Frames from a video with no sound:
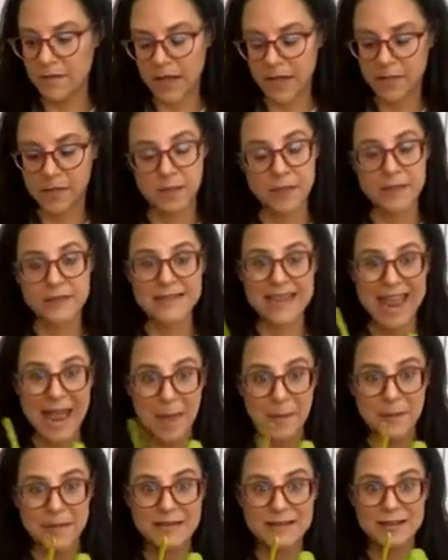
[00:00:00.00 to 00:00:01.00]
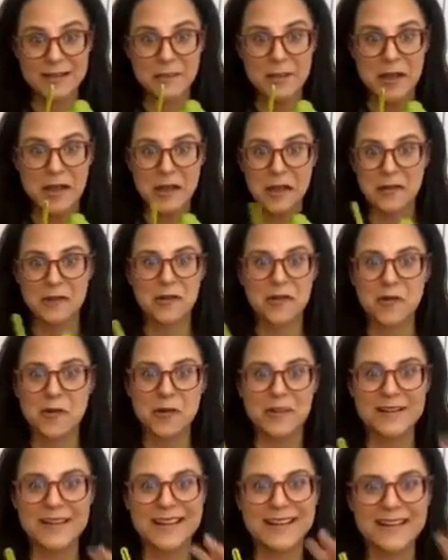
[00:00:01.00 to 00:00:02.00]
This happens to be color
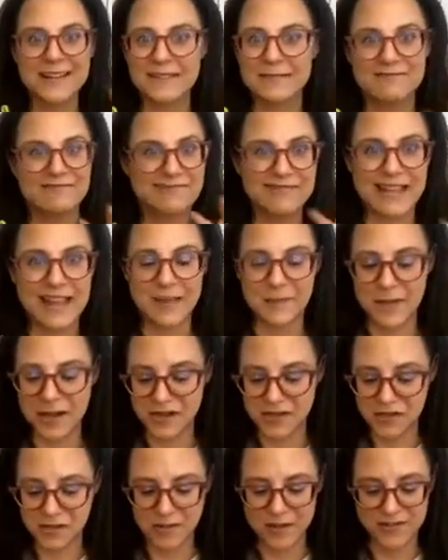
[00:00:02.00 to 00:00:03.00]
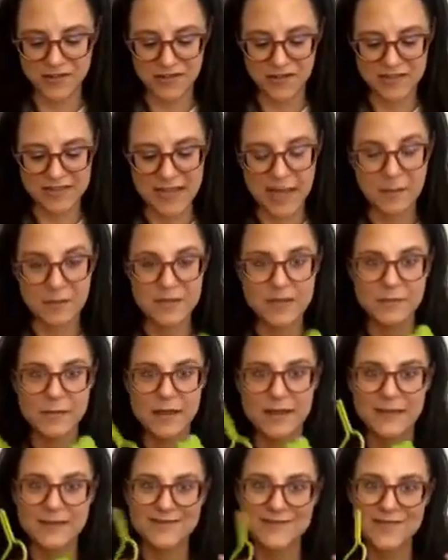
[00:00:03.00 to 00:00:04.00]
coordinated, not my choice. It just happened to
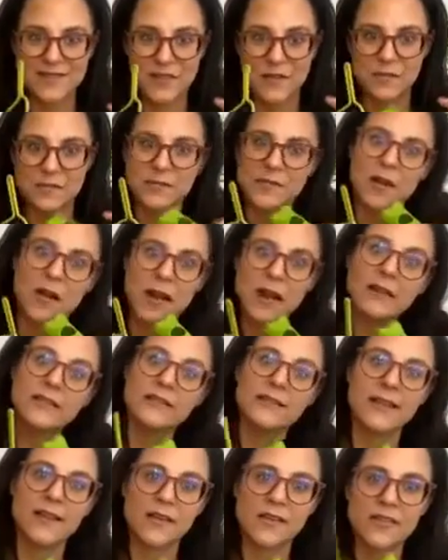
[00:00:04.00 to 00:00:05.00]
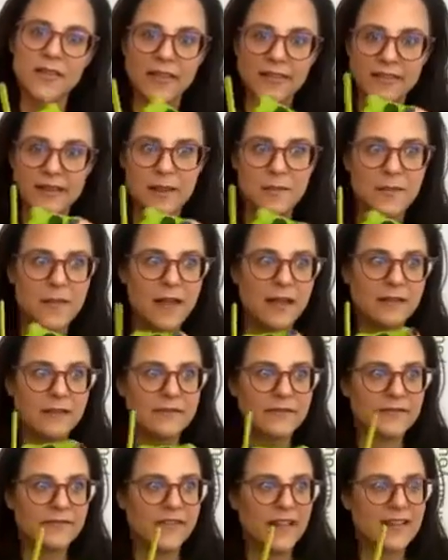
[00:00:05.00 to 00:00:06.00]
be. So, all right, I'll just let you think that I'm not
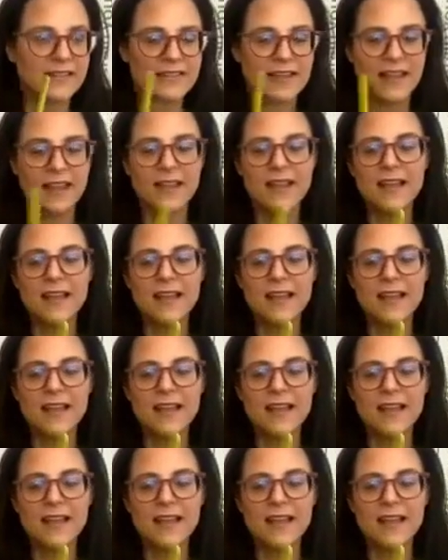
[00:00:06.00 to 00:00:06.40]
fancy.